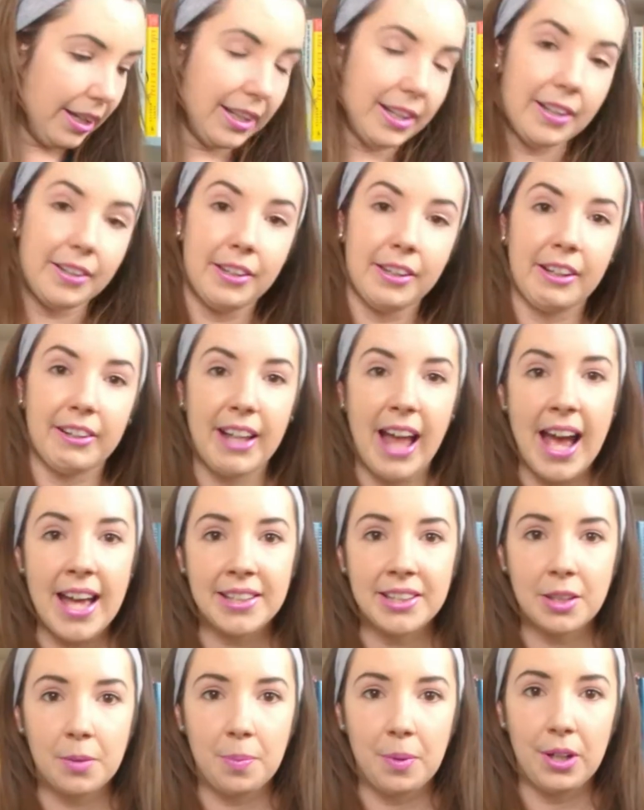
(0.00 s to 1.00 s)
The
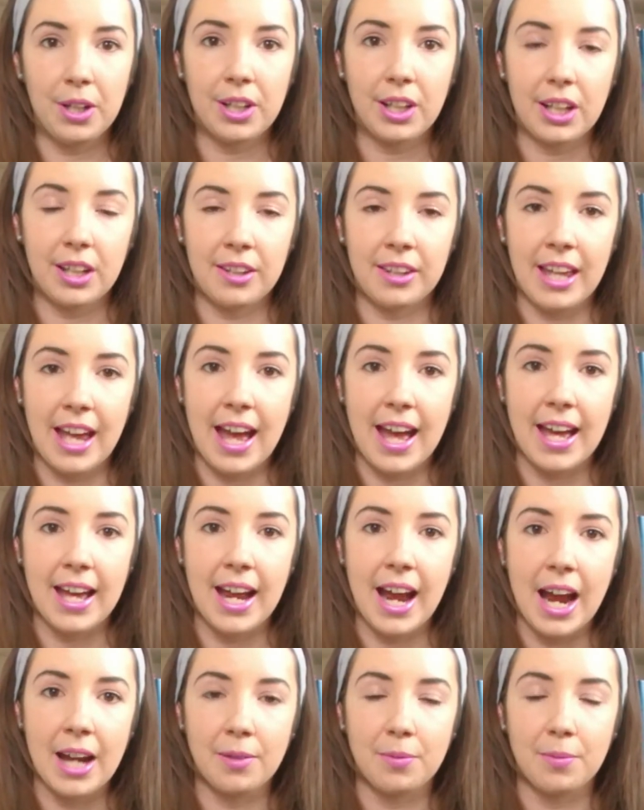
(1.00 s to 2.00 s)
last book that
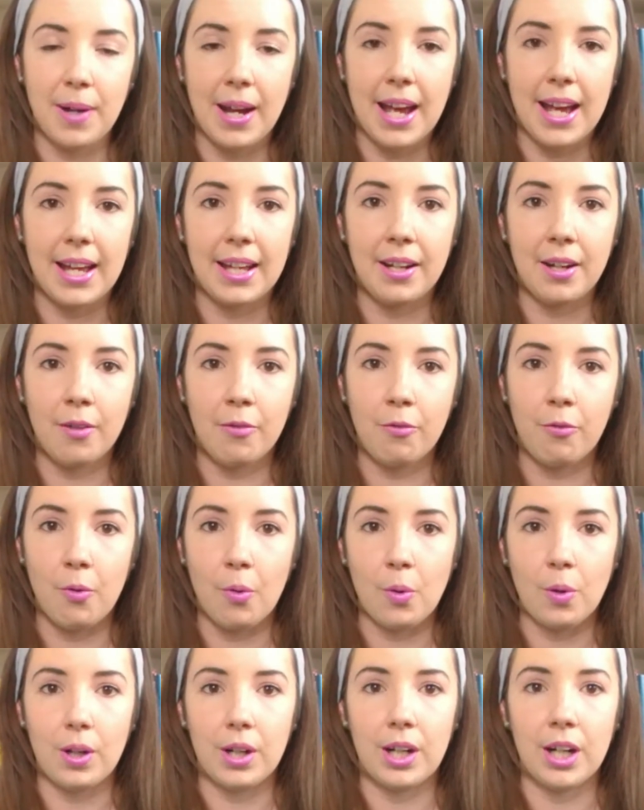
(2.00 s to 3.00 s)
I read
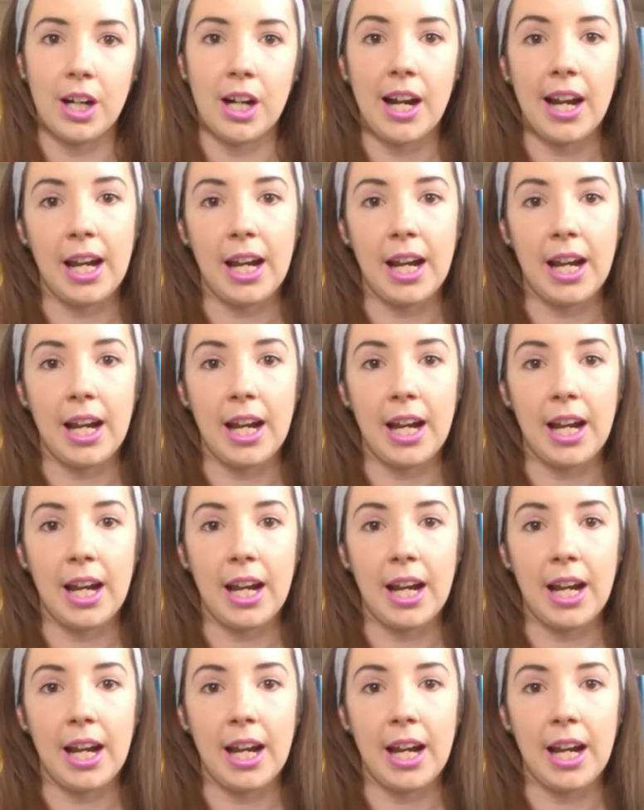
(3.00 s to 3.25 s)
for